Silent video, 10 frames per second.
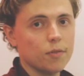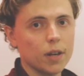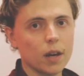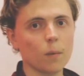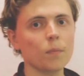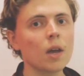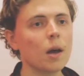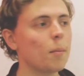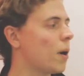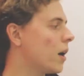video.
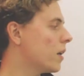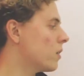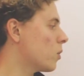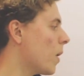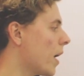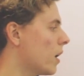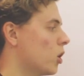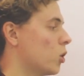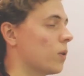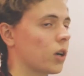But either way,
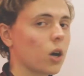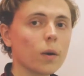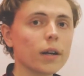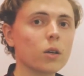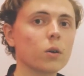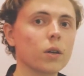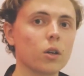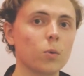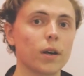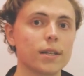you want to go in and
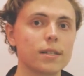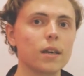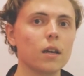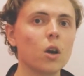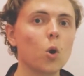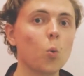you want to see